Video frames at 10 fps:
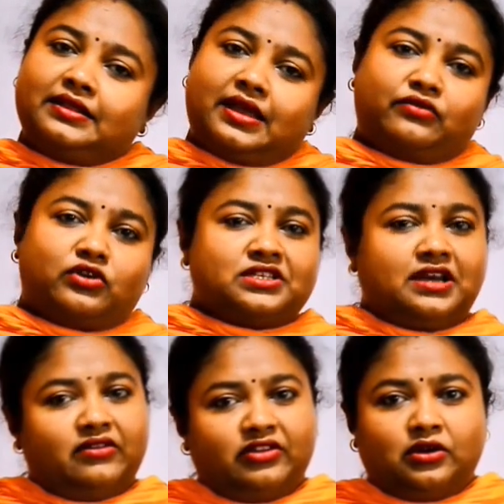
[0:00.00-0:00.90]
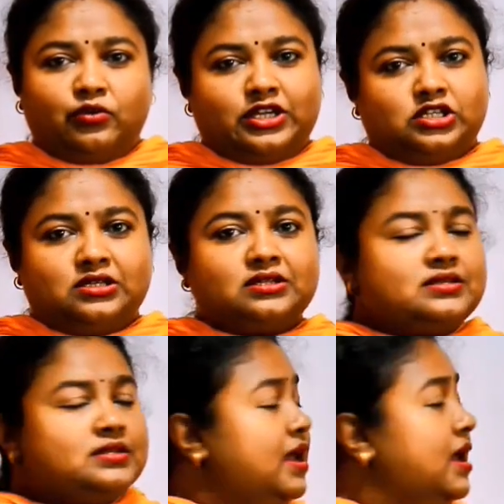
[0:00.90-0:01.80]
There was 11
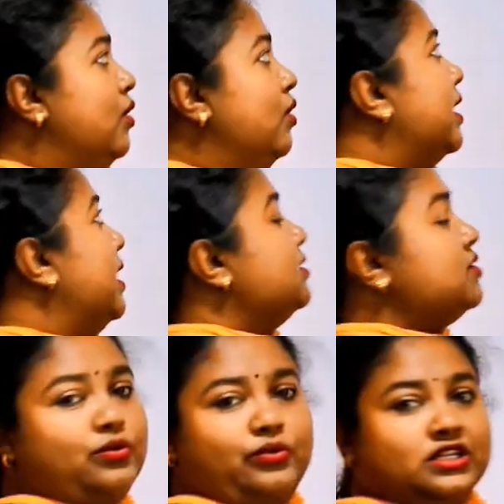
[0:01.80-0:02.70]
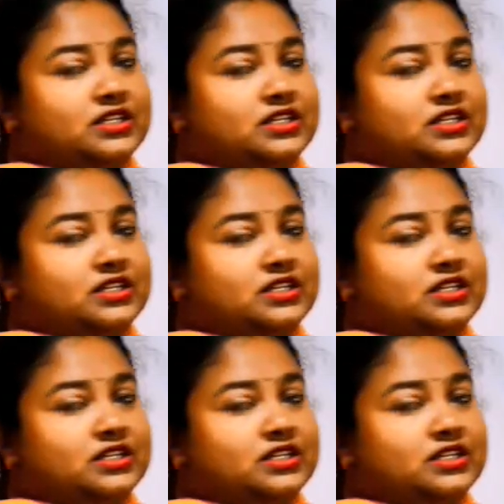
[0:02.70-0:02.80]
questions. Okay, so we'll